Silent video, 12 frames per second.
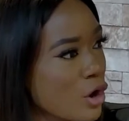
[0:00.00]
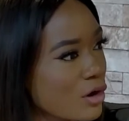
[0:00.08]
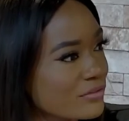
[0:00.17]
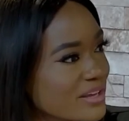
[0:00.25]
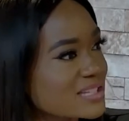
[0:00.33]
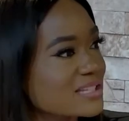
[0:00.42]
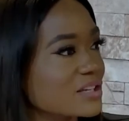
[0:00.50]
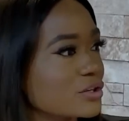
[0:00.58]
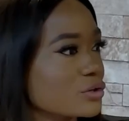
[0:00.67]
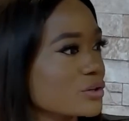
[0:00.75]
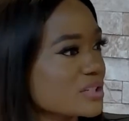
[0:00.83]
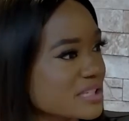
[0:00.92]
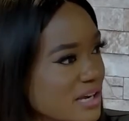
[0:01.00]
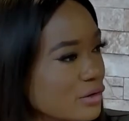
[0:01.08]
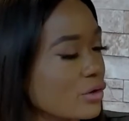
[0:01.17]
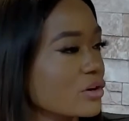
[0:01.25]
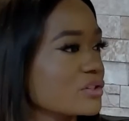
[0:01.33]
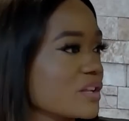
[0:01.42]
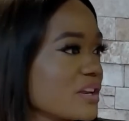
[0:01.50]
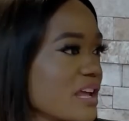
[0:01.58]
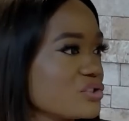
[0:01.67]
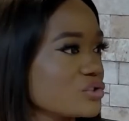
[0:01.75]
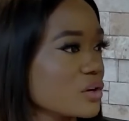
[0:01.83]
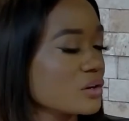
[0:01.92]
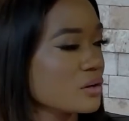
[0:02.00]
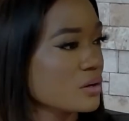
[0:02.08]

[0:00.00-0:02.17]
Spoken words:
of insecurity across the nation?